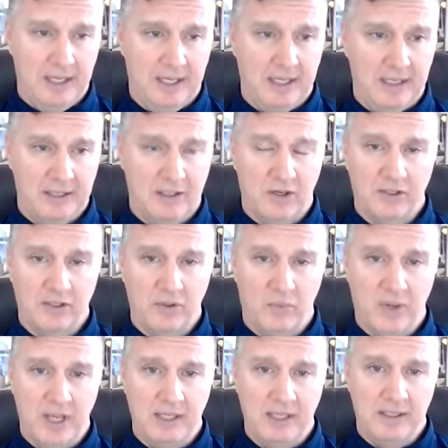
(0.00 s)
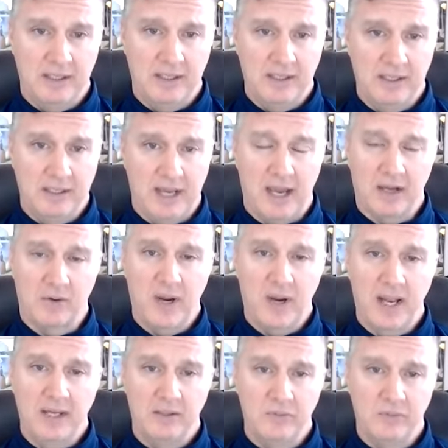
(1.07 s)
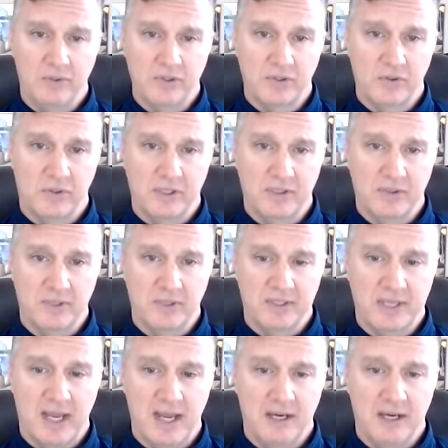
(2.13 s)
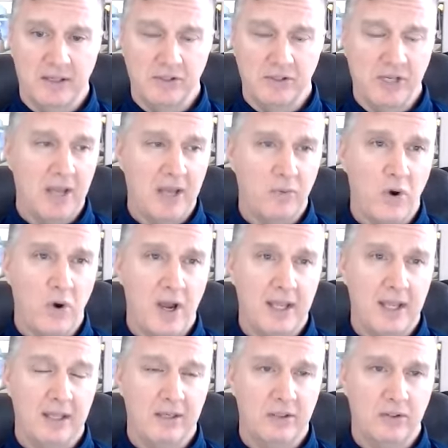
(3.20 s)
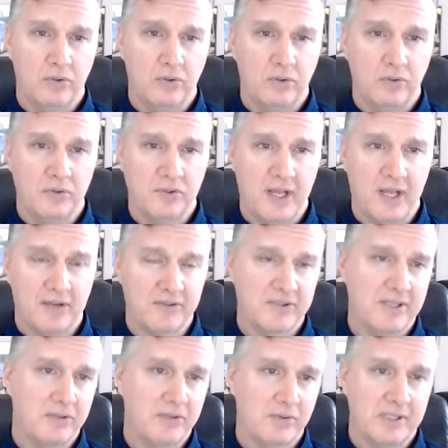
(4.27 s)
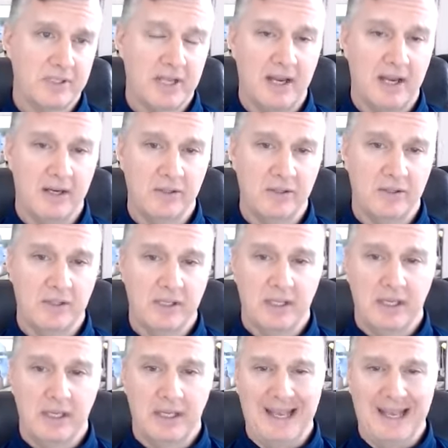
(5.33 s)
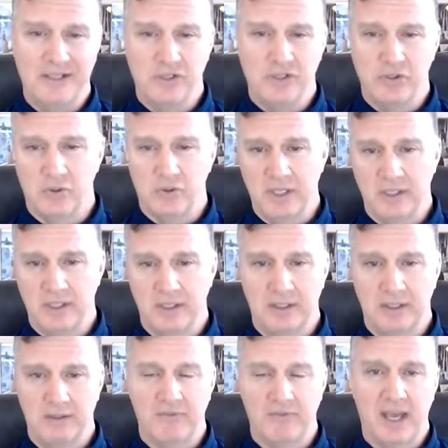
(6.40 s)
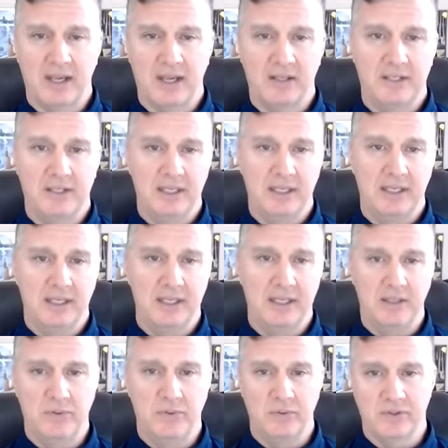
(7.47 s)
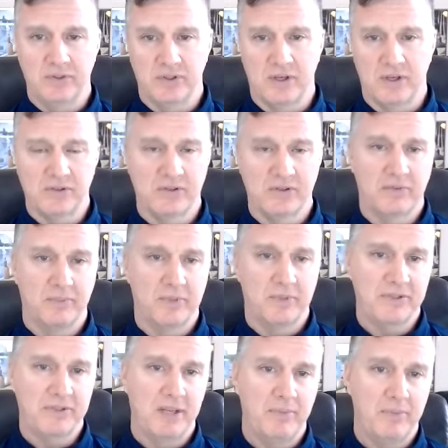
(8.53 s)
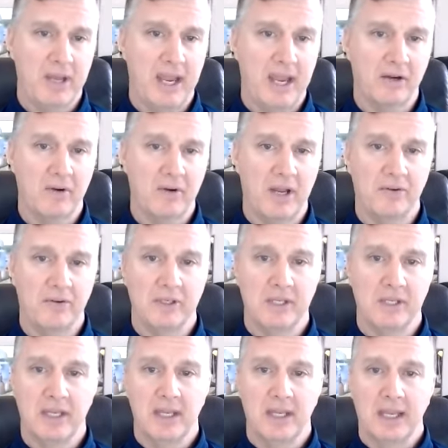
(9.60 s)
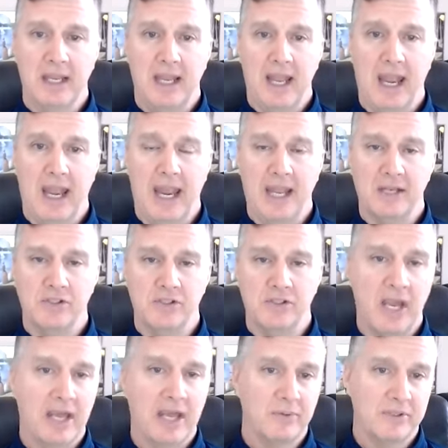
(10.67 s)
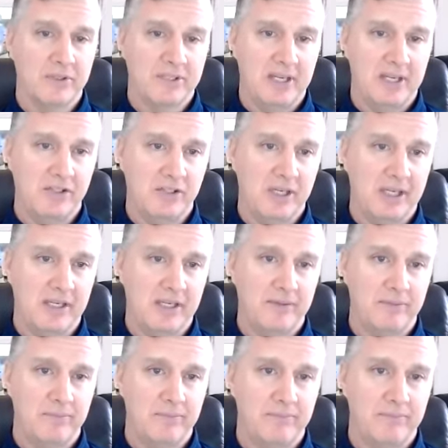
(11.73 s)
along the way, Doc Wright was going to retire. John Wyatt, who's now since retired, had joined the faculty. He was also from the same background, and John was teaching